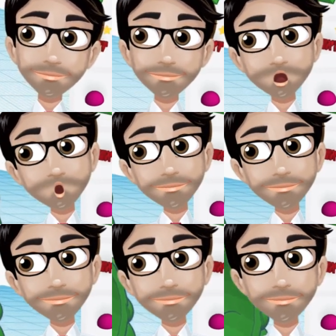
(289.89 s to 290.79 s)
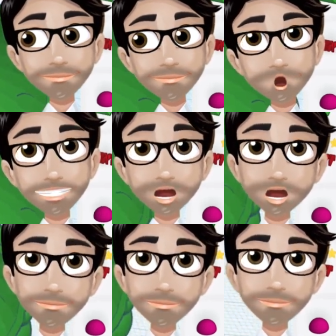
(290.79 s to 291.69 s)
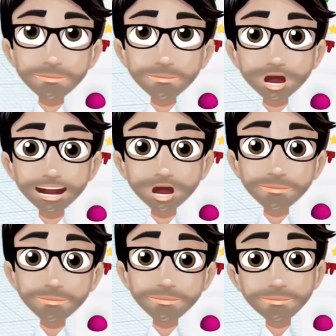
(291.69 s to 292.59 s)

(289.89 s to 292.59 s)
All right. Not bad. Not bad.